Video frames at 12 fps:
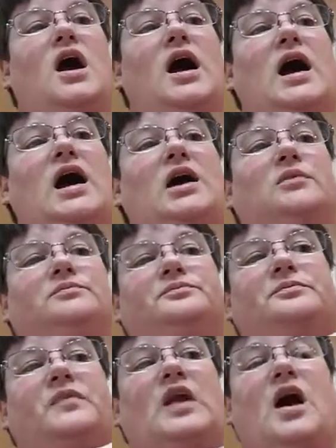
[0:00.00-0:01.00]

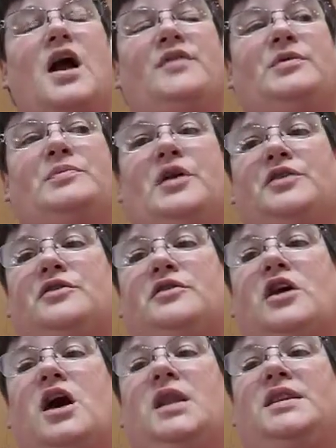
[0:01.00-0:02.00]
Um, I have a
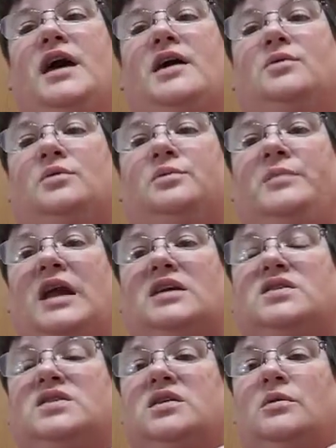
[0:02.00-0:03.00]
brother-in-law that
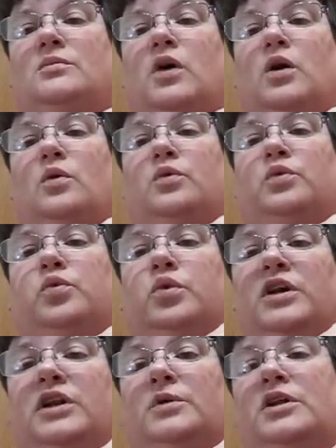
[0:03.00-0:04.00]
makes some
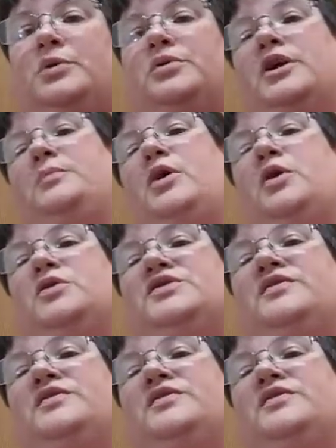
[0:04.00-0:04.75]
really really pretty bows.